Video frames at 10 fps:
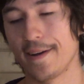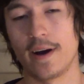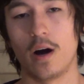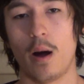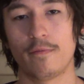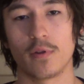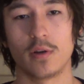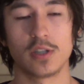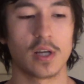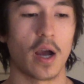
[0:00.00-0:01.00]
Um, for
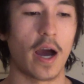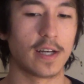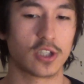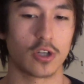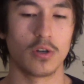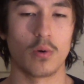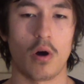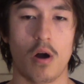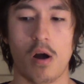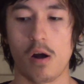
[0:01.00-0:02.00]
those of you guys who
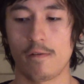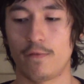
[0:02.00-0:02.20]
are